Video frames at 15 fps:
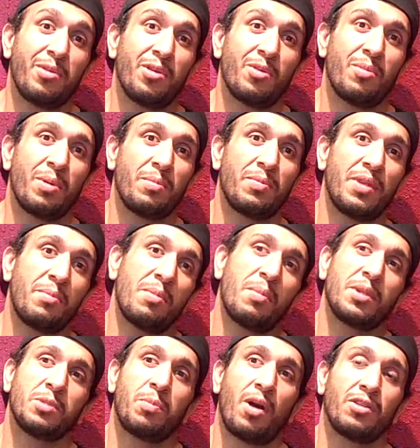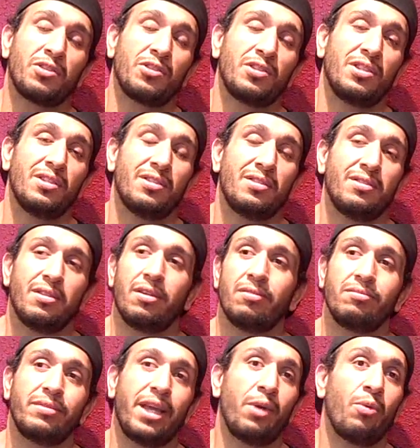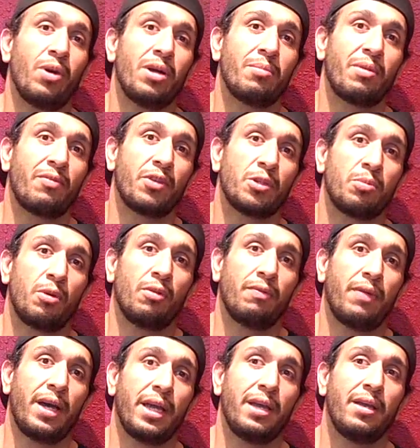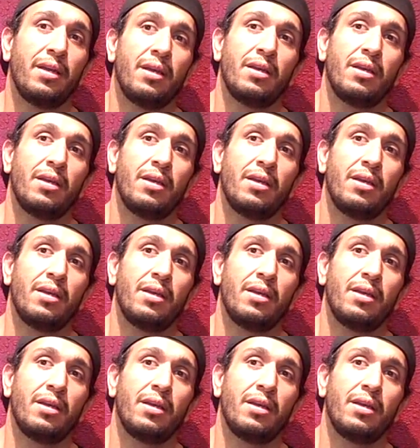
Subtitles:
You know, I've given them my sponsors since, you know, day one, my first pro fight.